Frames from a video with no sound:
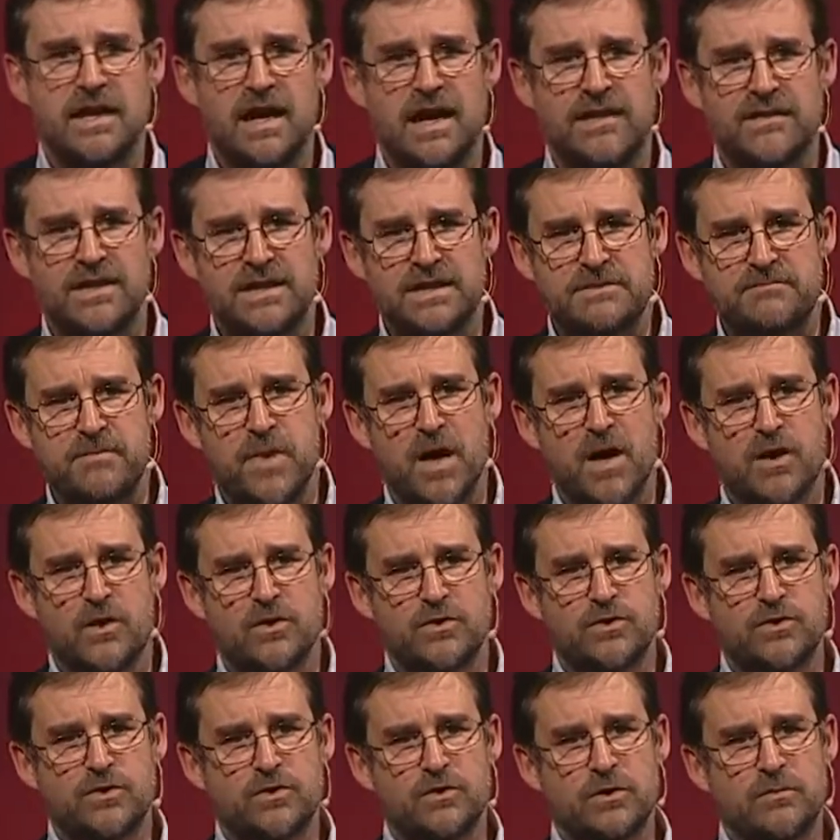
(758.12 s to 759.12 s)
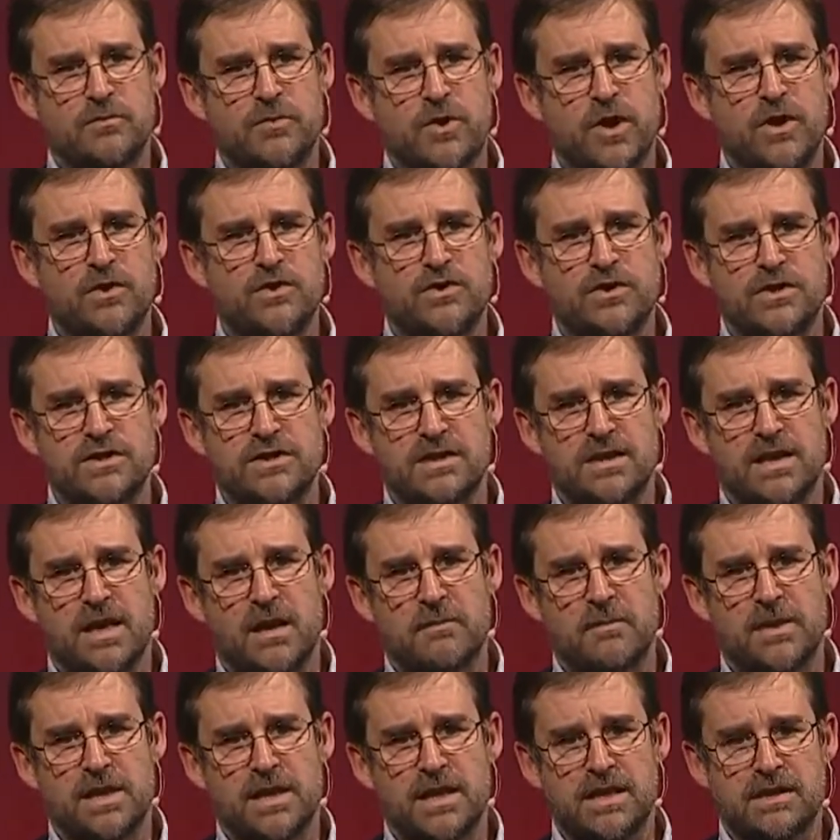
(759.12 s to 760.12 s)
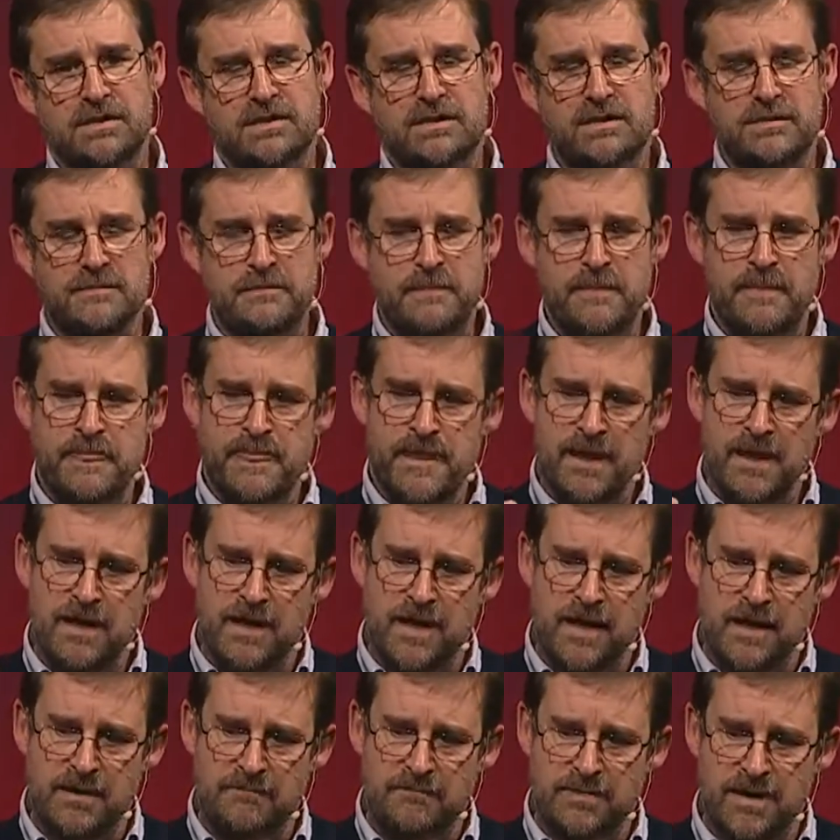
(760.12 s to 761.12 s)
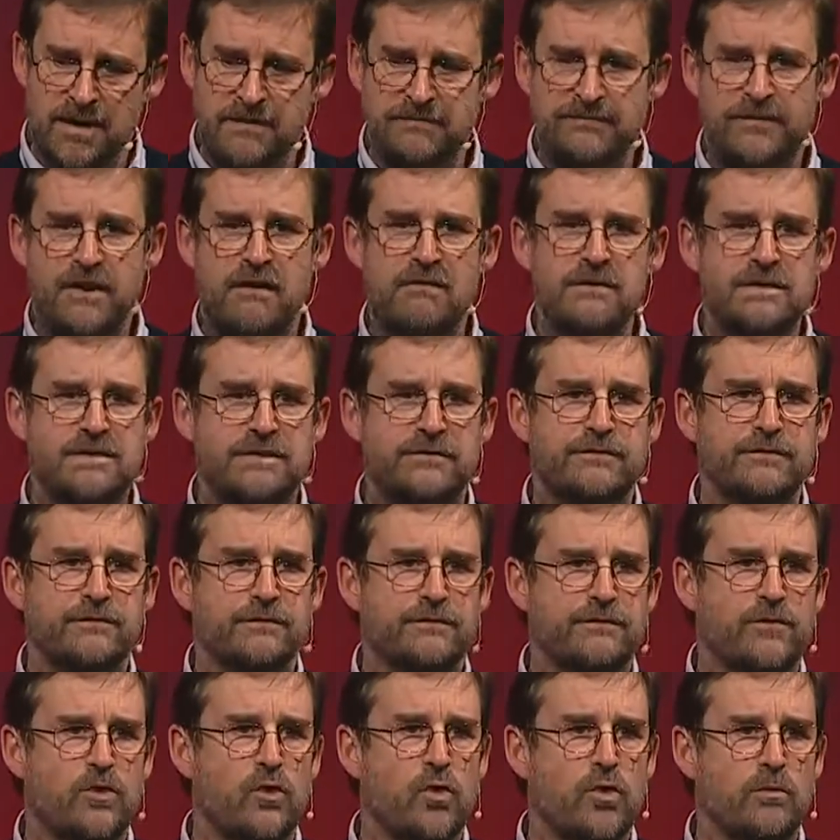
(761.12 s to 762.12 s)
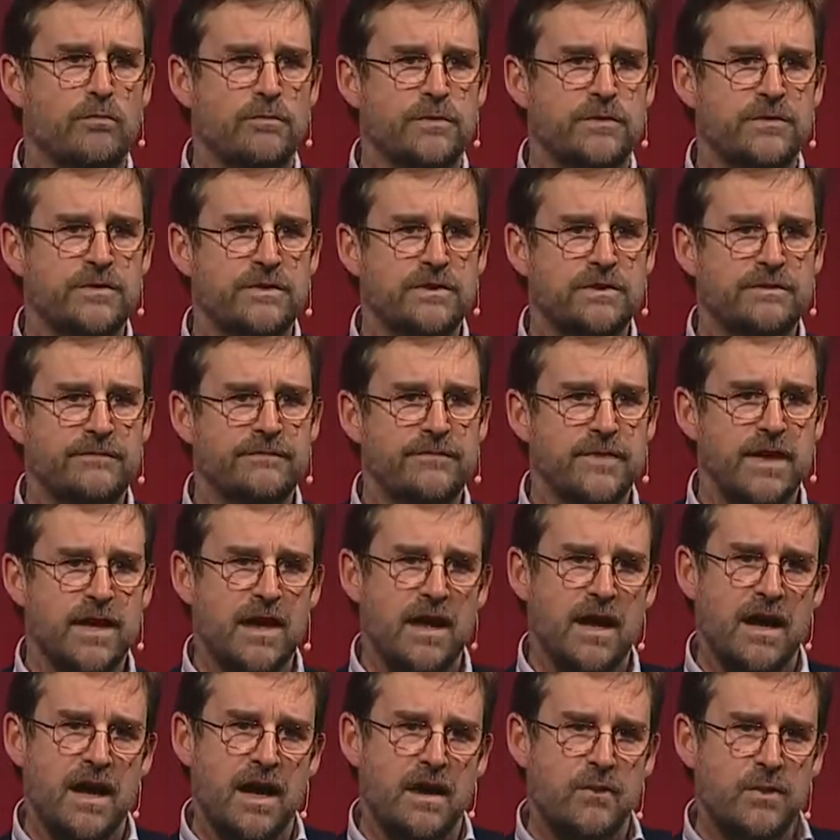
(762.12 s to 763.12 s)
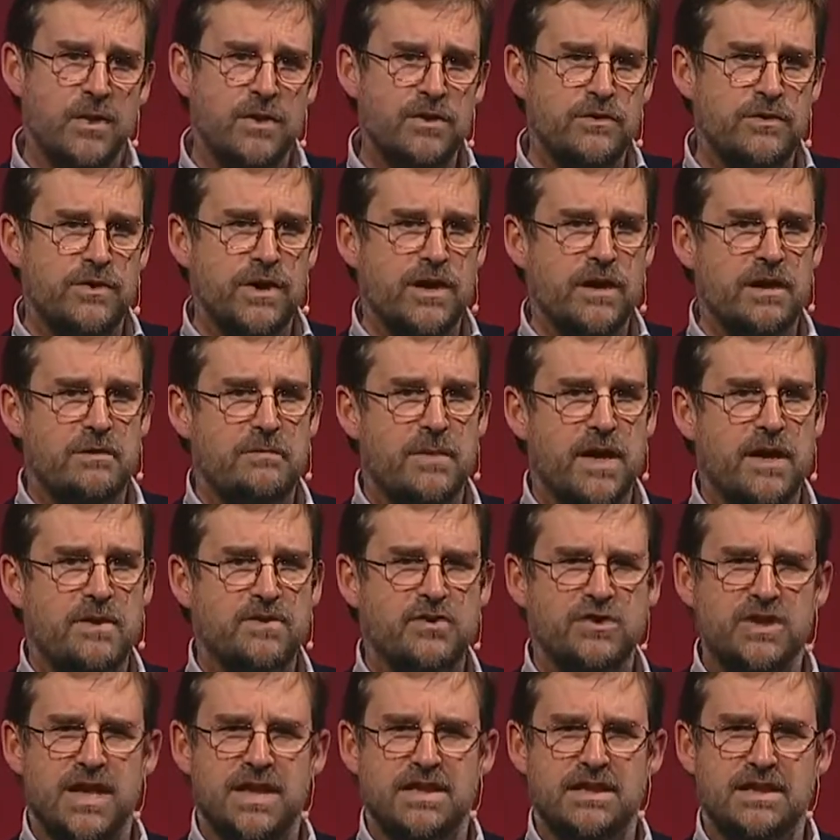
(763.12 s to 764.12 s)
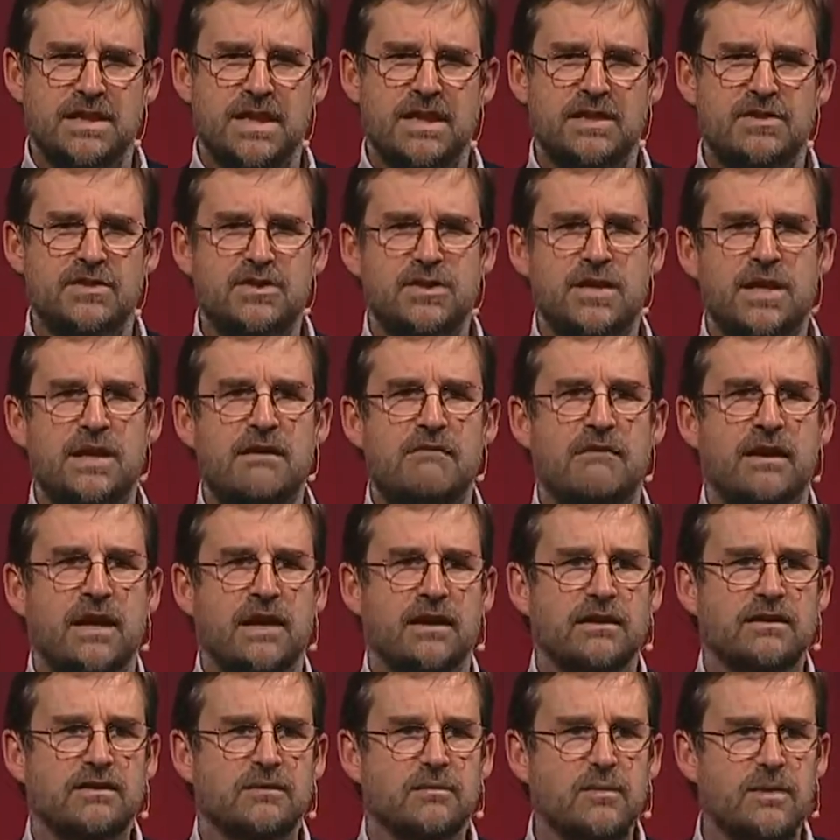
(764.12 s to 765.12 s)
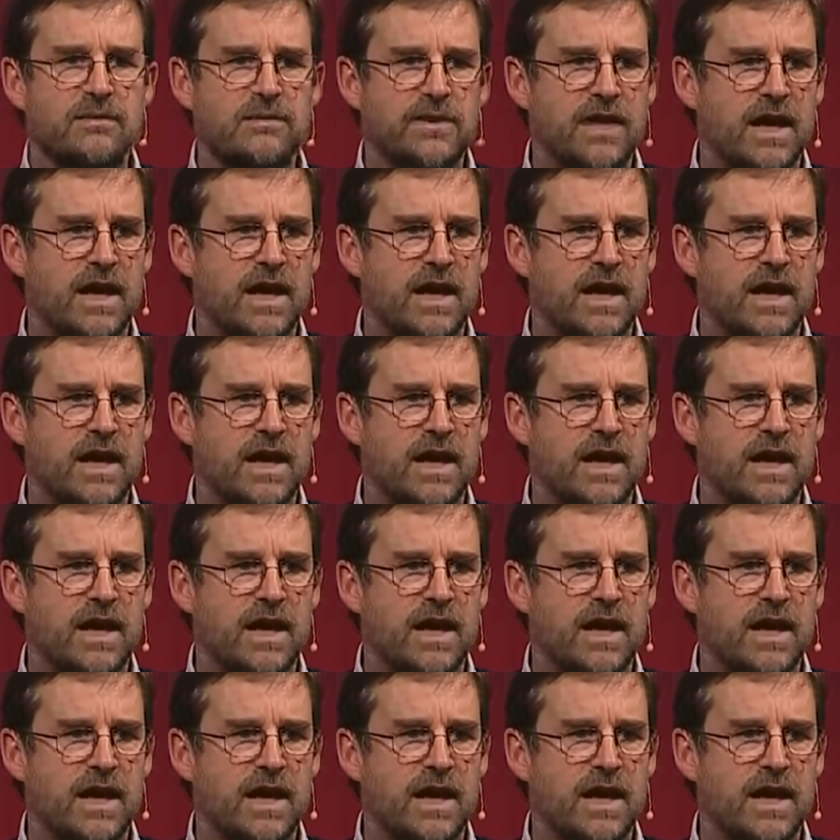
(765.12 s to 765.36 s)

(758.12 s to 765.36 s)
And these biological approaches are coming in um, in very different forms. And when you think about genetic engineering, we've